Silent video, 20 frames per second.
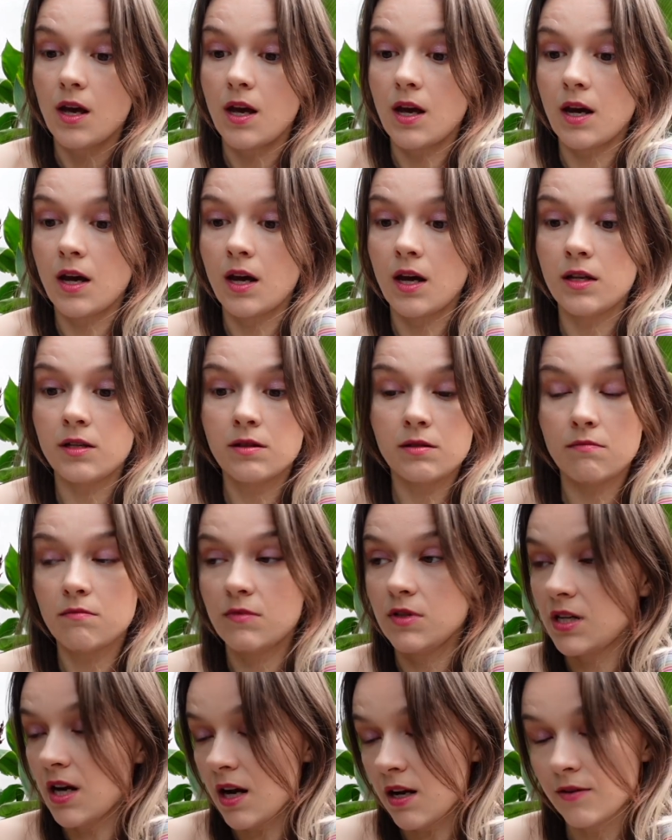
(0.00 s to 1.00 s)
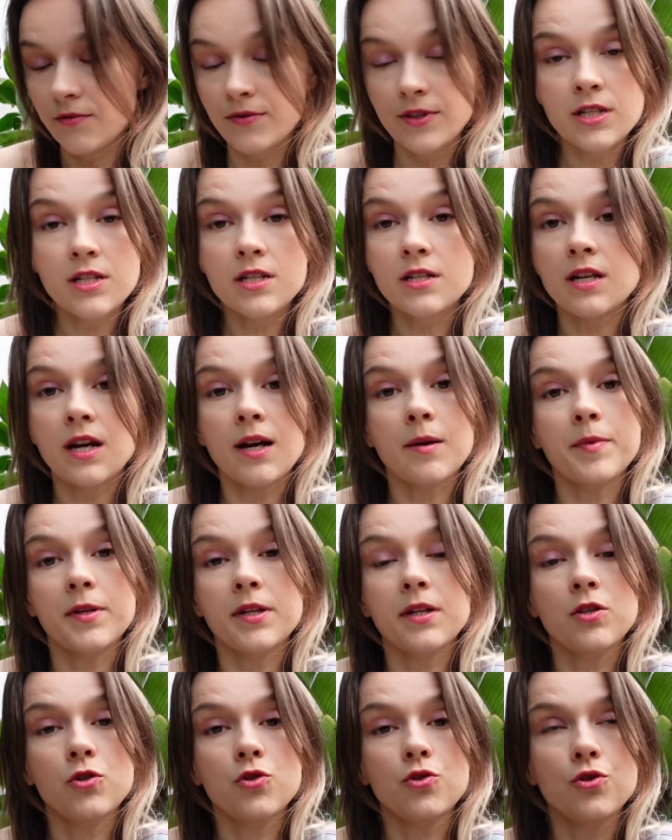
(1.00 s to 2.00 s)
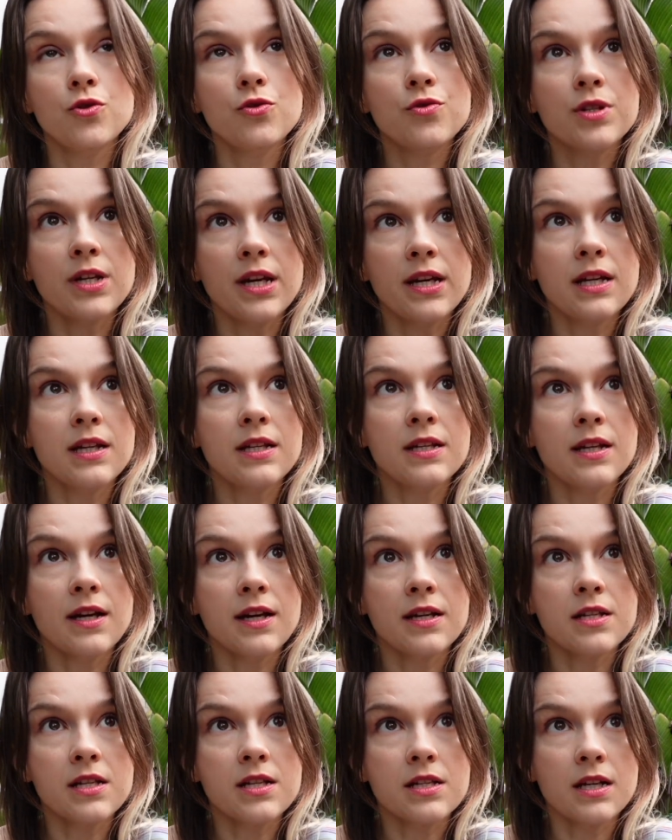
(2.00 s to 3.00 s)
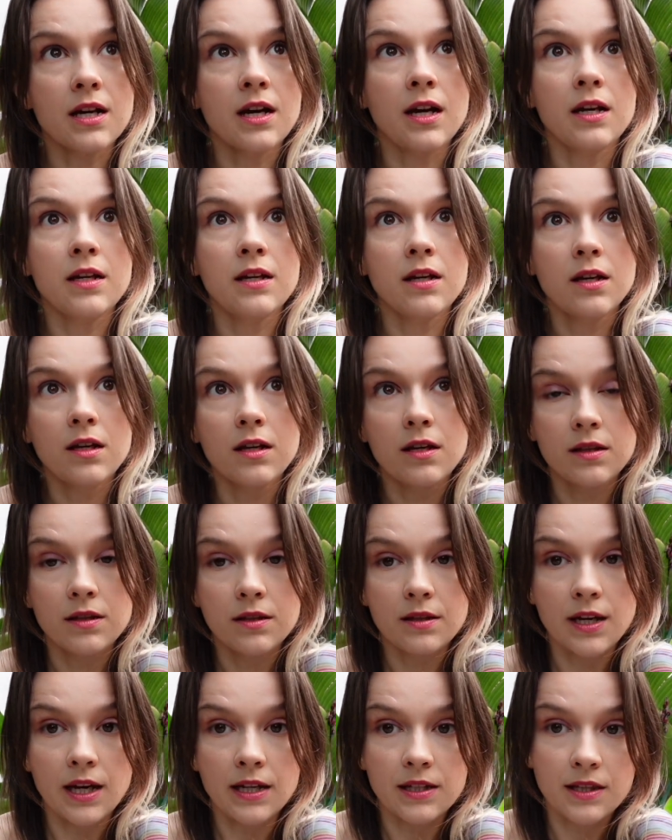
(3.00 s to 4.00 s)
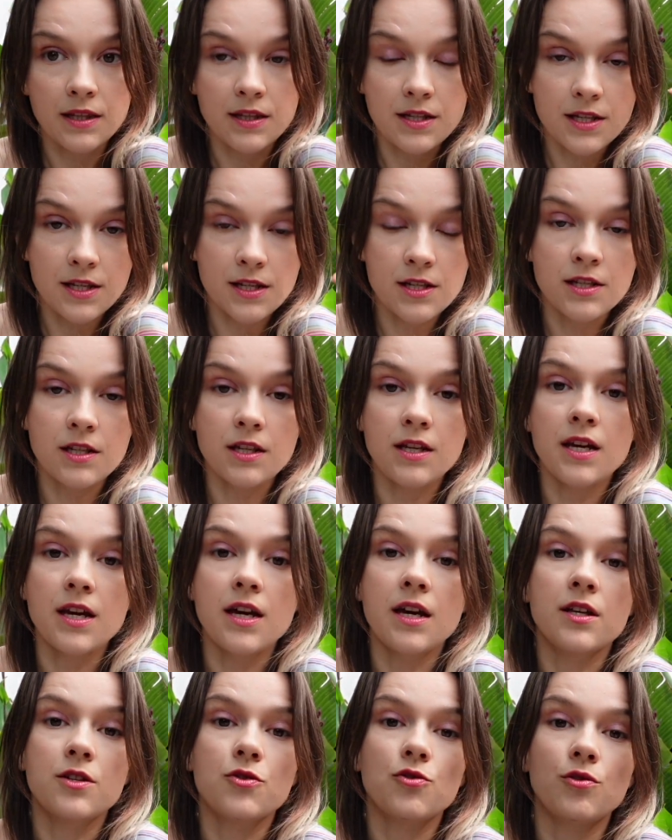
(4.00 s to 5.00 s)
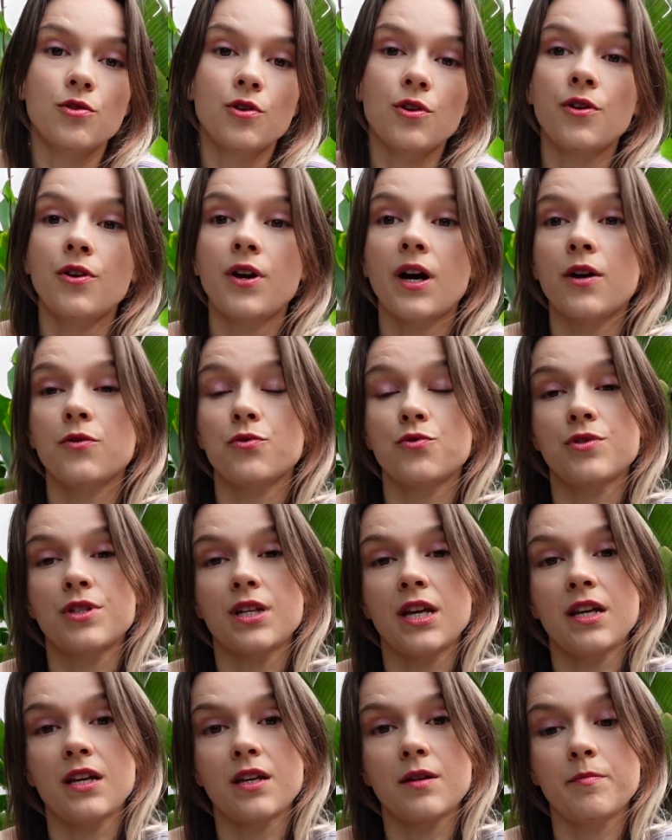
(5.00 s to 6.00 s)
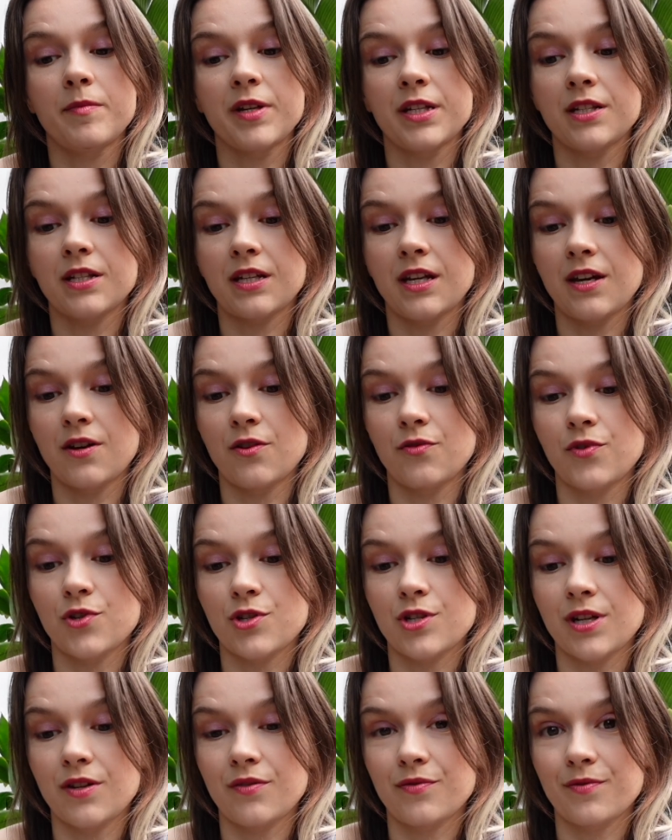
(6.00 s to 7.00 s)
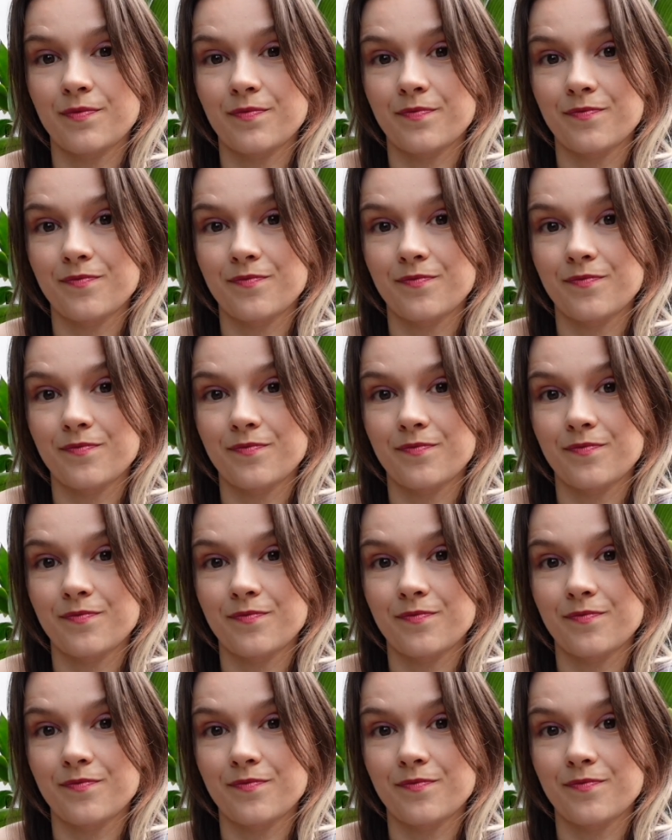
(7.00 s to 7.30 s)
And yeah, if this is happening to you, take it as a sign that this is the year to learn how to take better care of yourself.